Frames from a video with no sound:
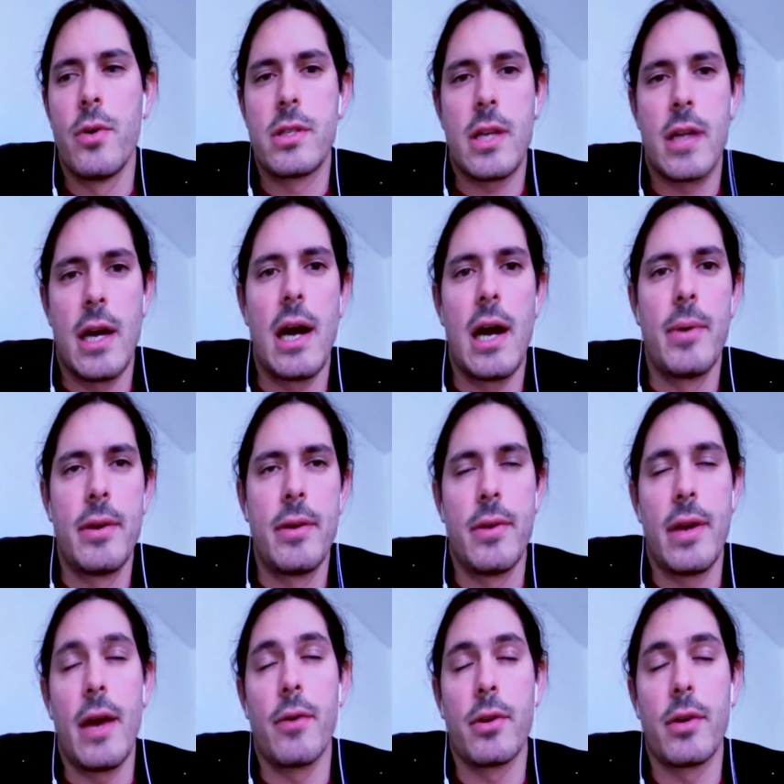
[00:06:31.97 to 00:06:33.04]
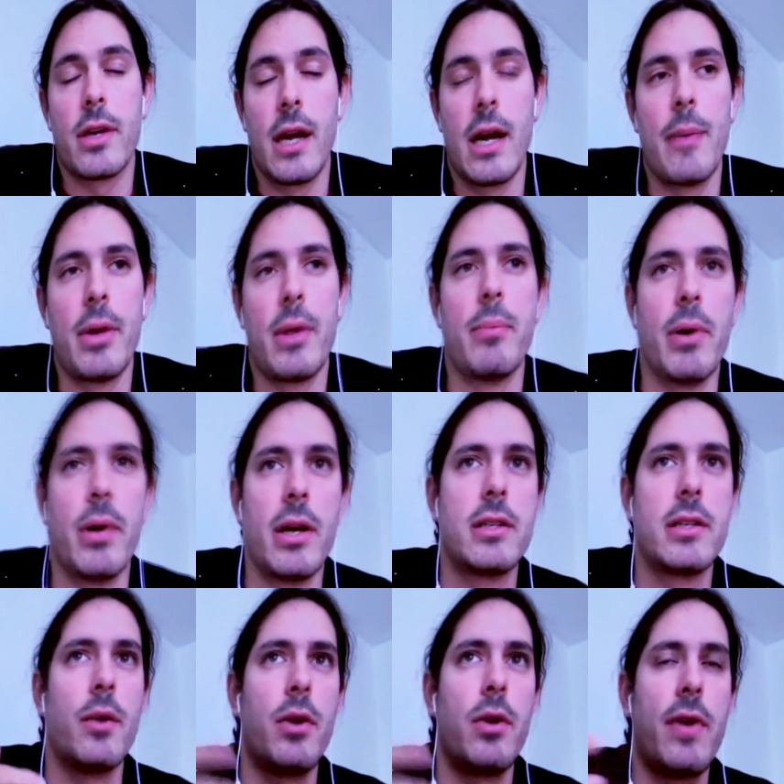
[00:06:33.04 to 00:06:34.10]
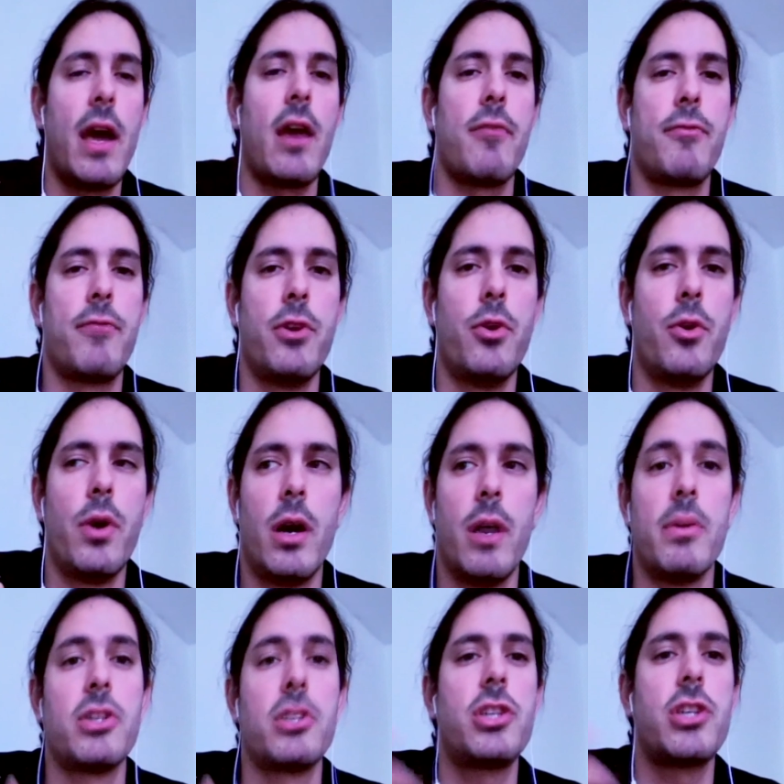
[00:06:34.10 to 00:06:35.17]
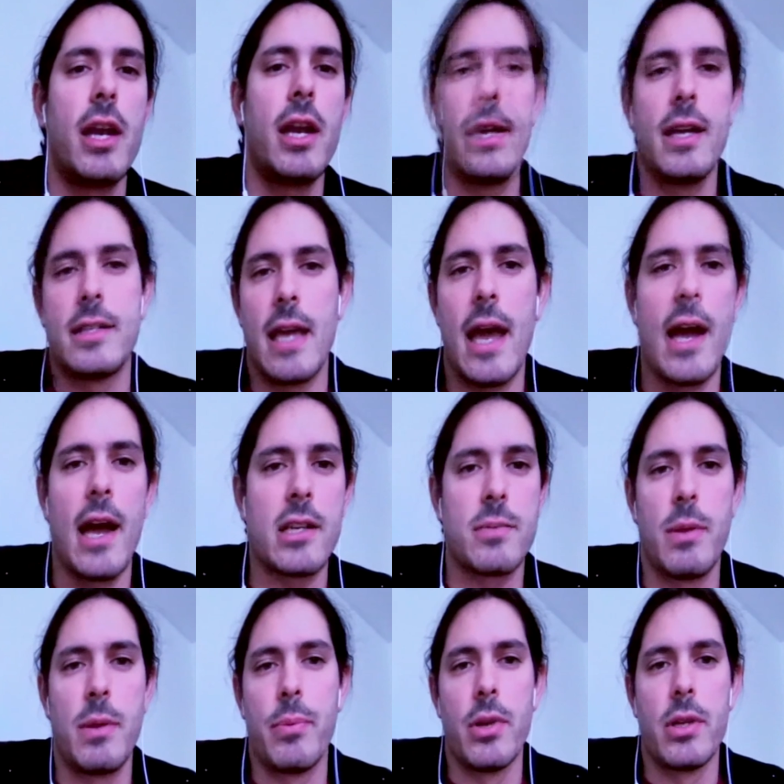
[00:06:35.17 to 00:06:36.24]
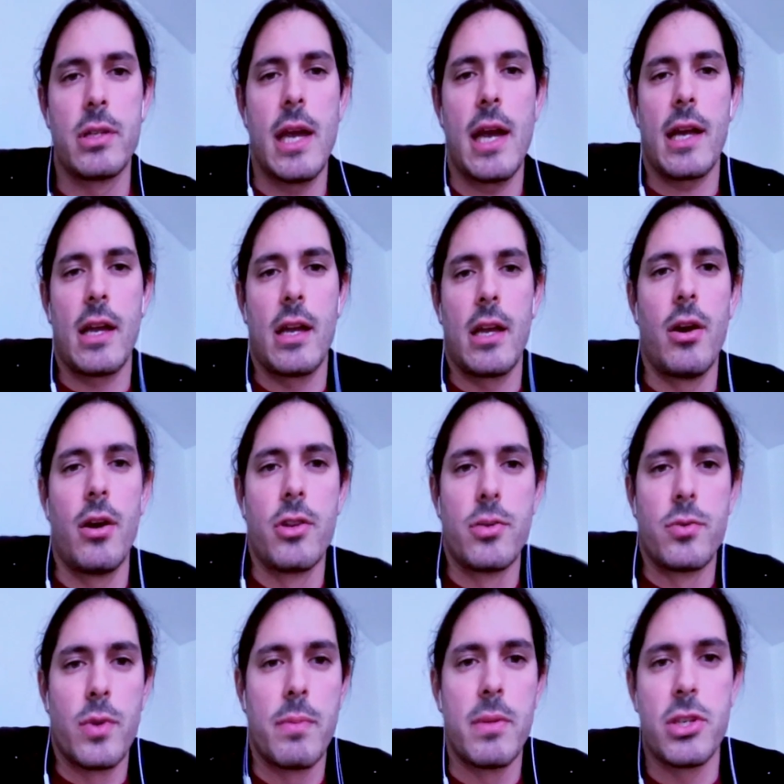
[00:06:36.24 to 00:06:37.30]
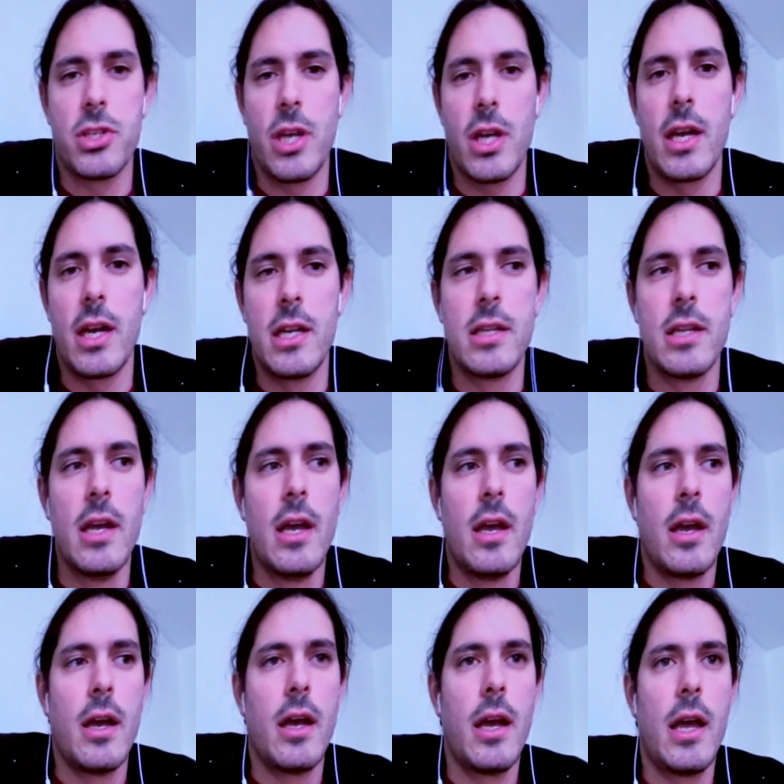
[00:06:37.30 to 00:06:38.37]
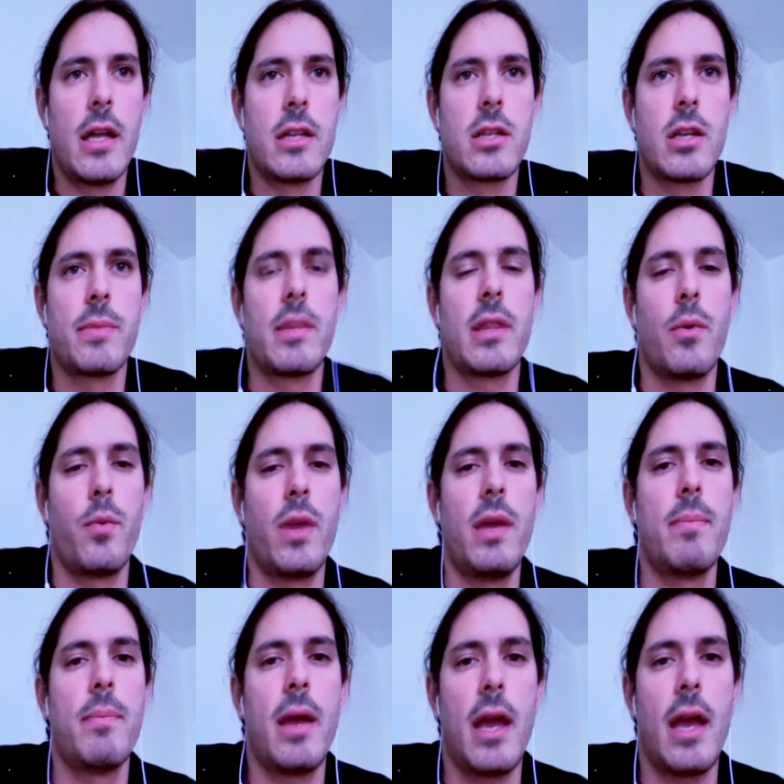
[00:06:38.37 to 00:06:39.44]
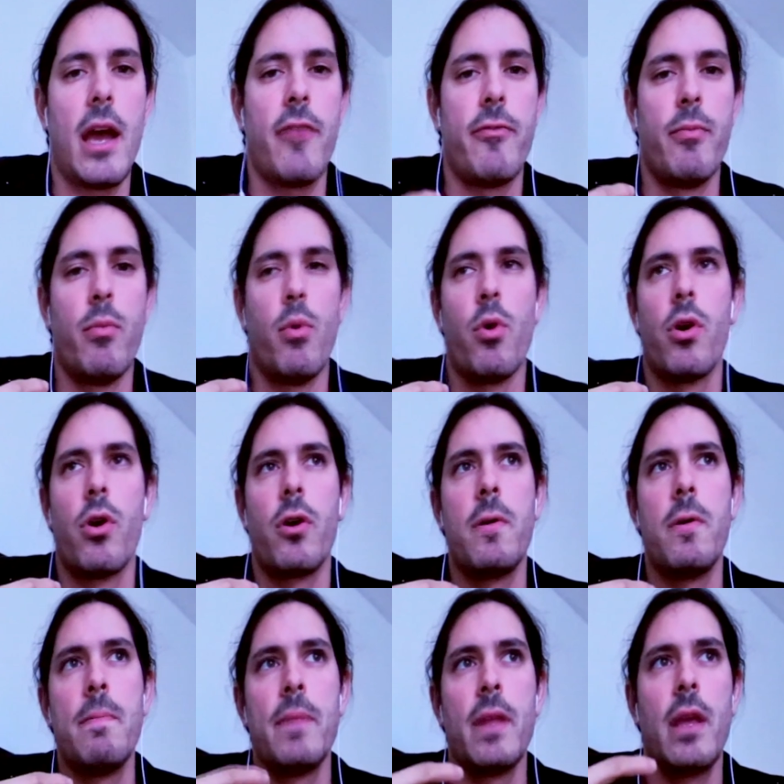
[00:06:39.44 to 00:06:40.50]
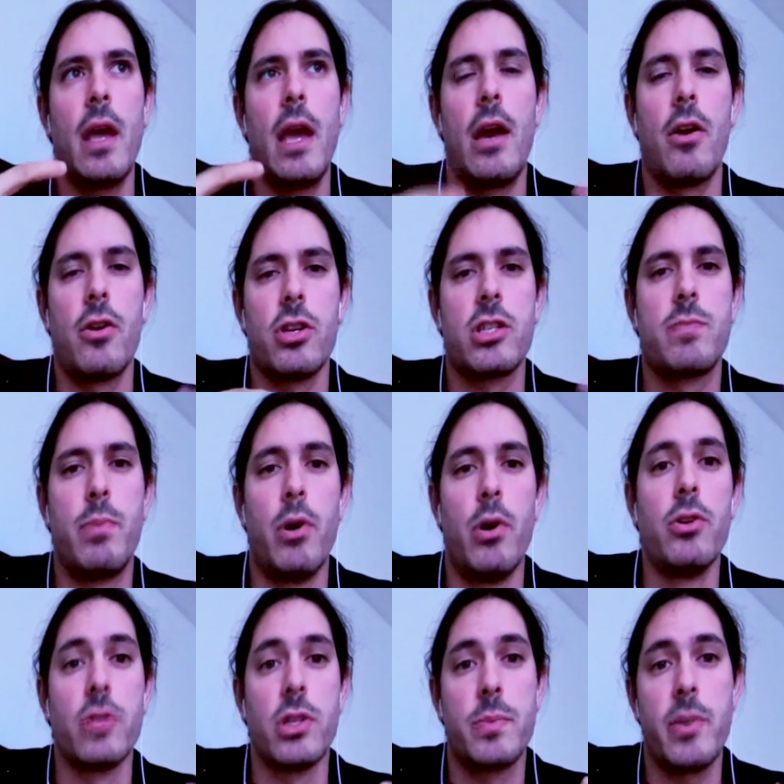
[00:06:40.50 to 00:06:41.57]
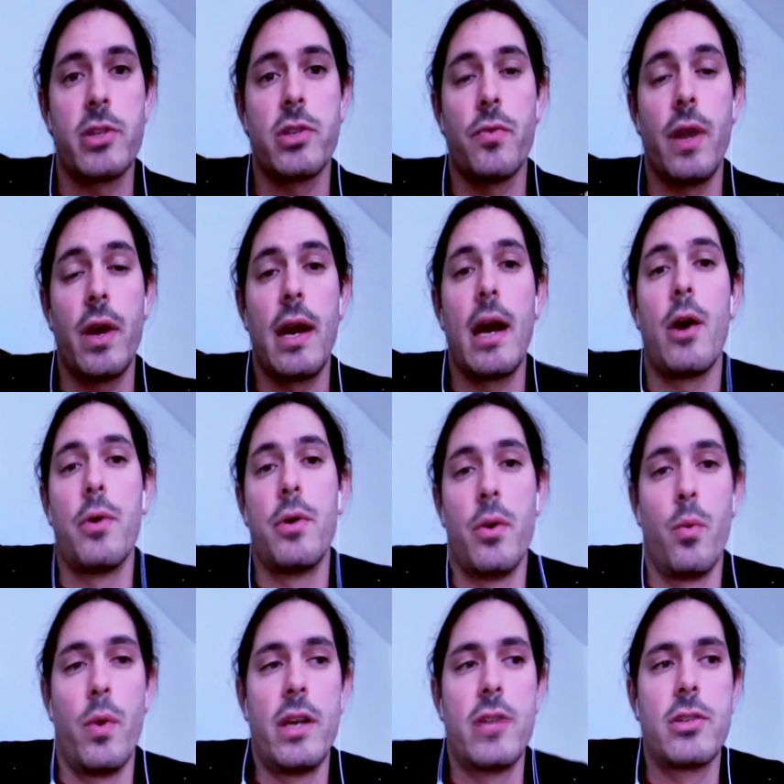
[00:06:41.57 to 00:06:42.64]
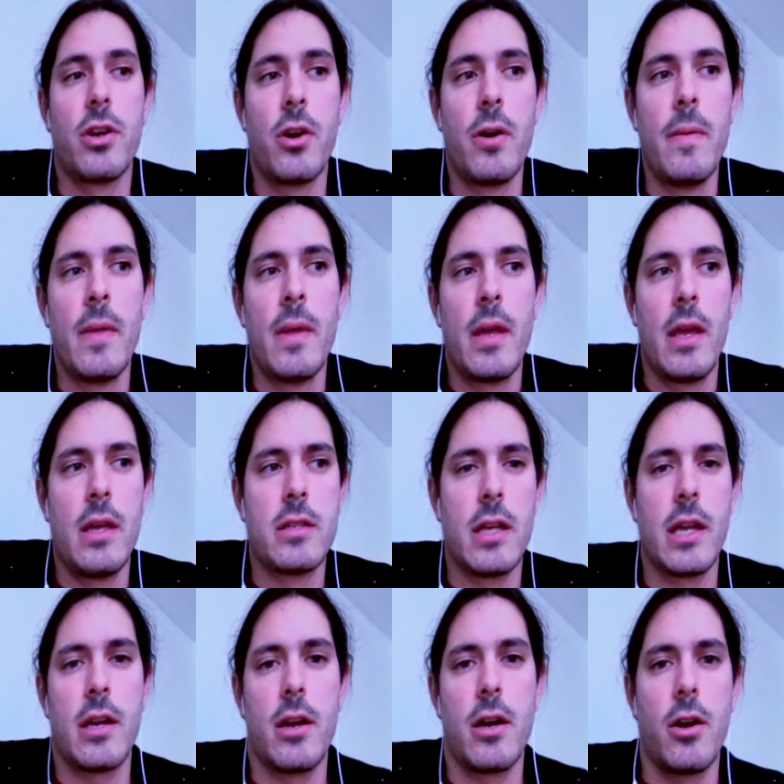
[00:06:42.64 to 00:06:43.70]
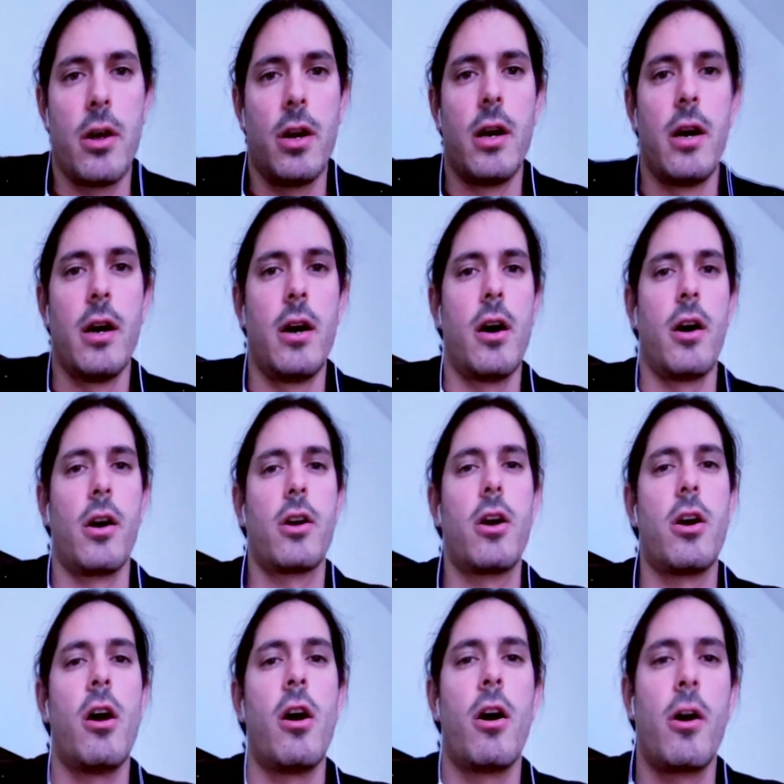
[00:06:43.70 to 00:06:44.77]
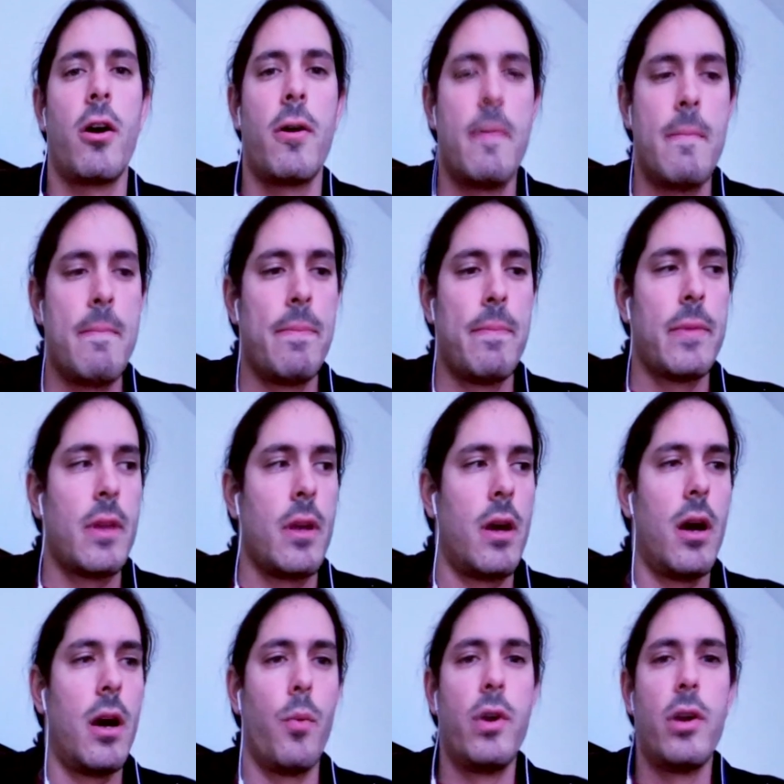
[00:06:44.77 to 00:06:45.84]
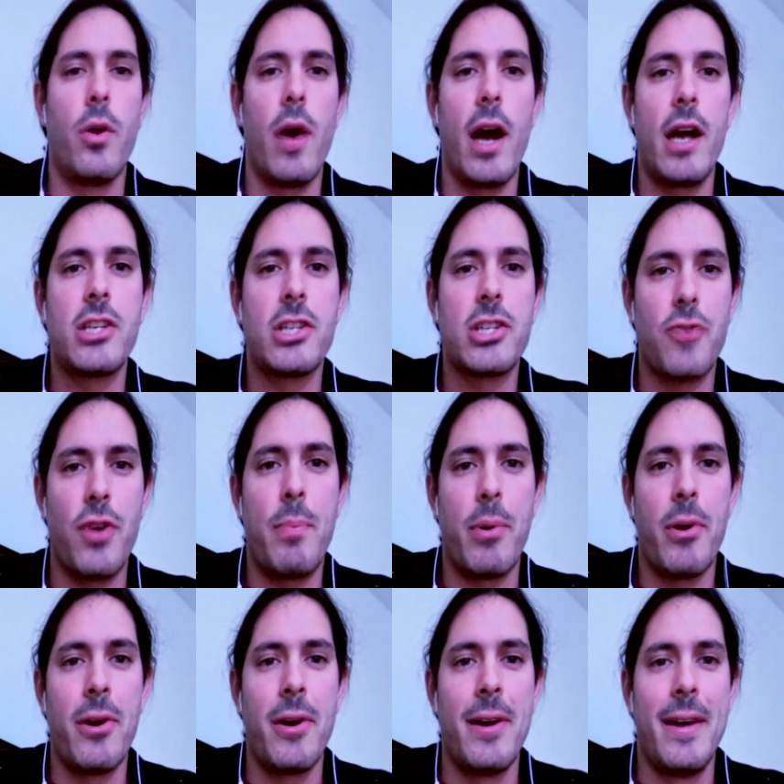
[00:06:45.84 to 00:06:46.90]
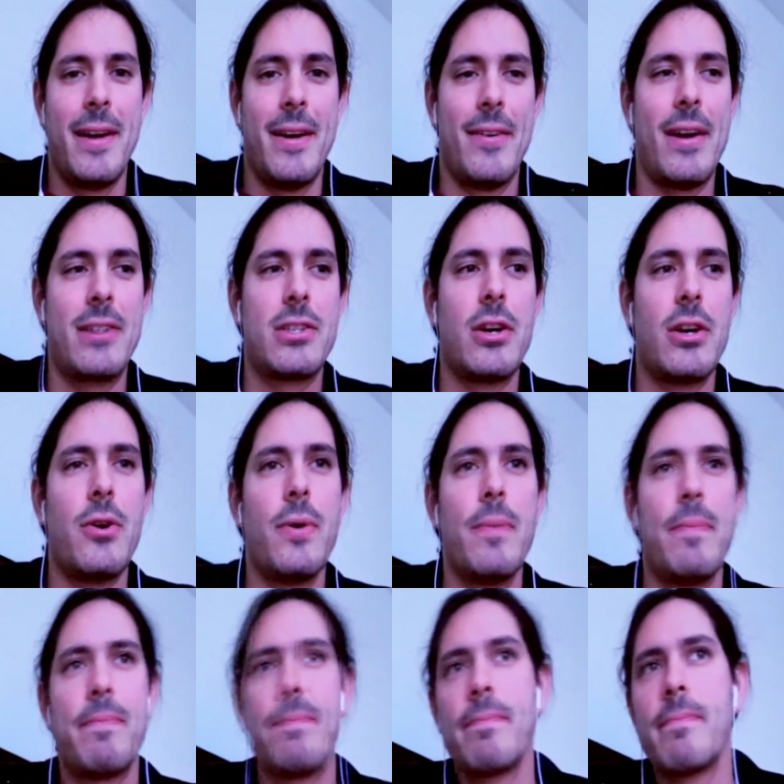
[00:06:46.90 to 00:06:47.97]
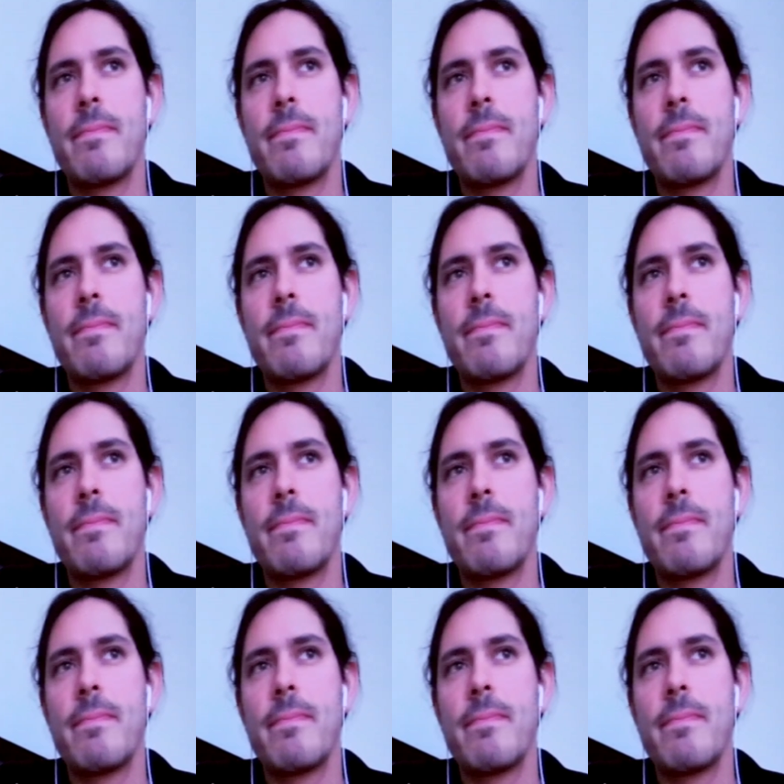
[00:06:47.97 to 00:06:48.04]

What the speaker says: Here in Chicago, it's common, not common, but we've had a few machete attacks, people attacking others with machetes, and something that we may have more at our disposal, especially right now in the winter, is like our car window ice scraper, right? So,